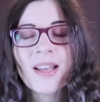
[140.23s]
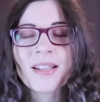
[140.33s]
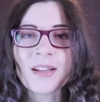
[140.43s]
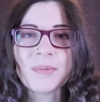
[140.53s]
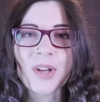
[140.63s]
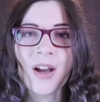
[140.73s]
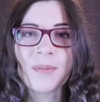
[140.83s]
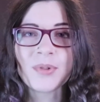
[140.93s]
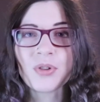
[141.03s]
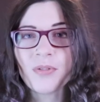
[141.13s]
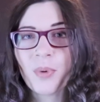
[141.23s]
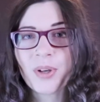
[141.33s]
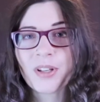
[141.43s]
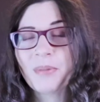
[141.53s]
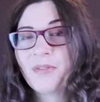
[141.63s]
Sometimes
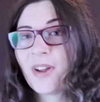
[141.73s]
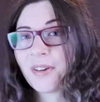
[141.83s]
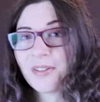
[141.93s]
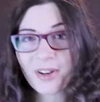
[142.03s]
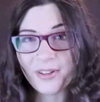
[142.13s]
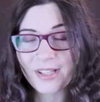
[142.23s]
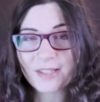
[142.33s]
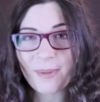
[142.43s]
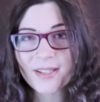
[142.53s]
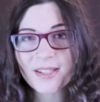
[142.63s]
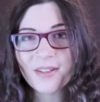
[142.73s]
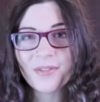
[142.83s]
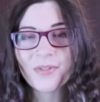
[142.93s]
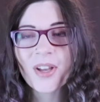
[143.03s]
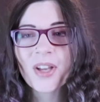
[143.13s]
driftwood can be very, very
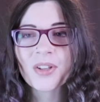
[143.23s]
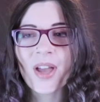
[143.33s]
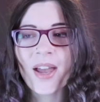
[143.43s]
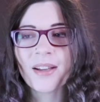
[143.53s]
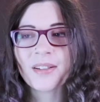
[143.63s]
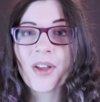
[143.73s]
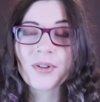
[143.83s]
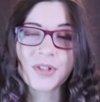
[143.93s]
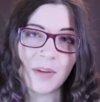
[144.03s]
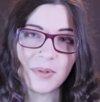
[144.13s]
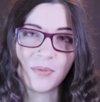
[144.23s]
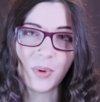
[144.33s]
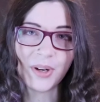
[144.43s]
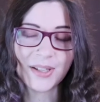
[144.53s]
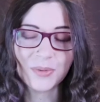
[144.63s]
expensive, and other types of
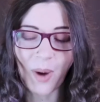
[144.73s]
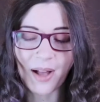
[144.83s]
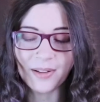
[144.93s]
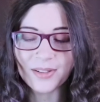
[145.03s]
wood as well.